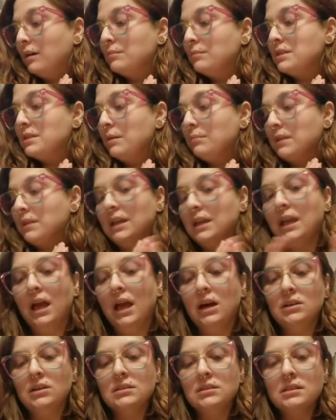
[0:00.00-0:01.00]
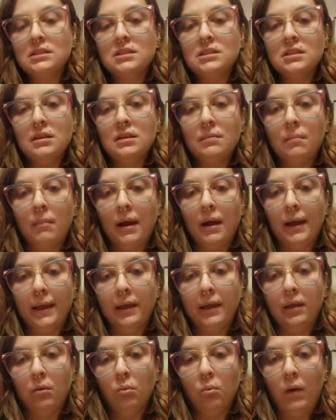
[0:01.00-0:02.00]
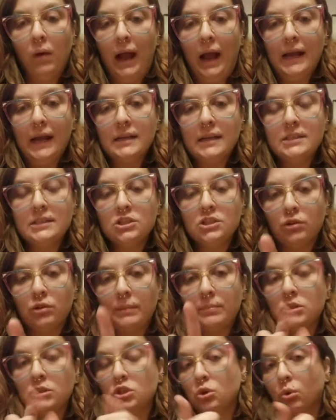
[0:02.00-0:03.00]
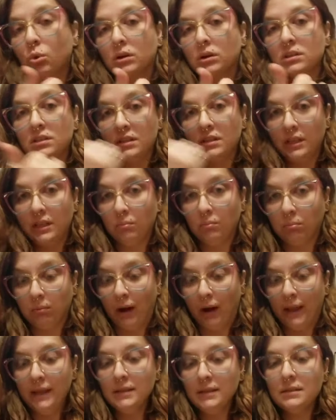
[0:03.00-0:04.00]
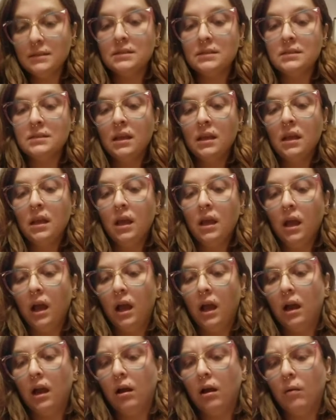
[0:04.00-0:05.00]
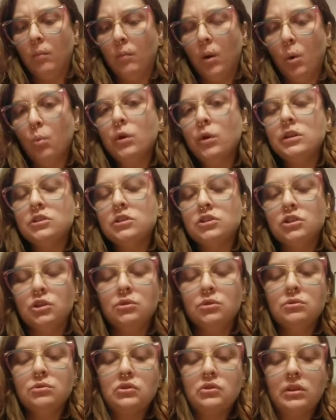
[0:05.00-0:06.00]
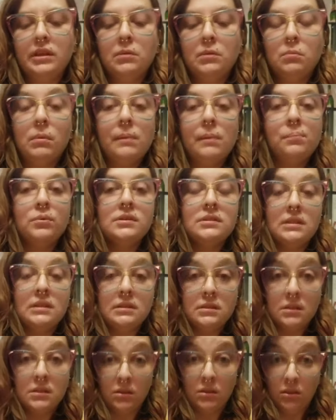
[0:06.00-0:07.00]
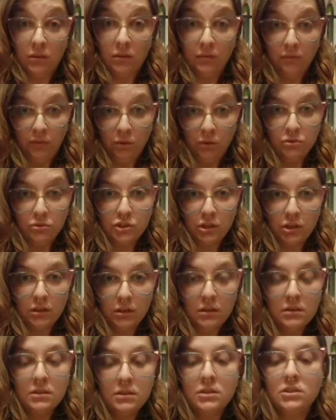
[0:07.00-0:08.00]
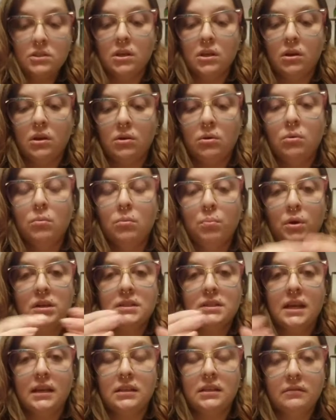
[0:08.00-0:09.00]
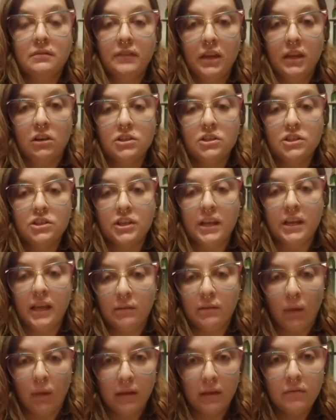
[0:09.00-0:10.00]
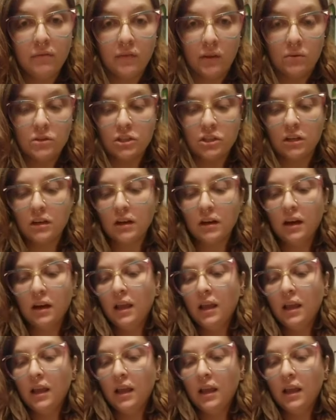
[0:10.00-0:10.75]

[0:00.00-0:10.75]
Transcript: Something else, my wax drips towards the right, which usually represents the future, so protective energy in my future.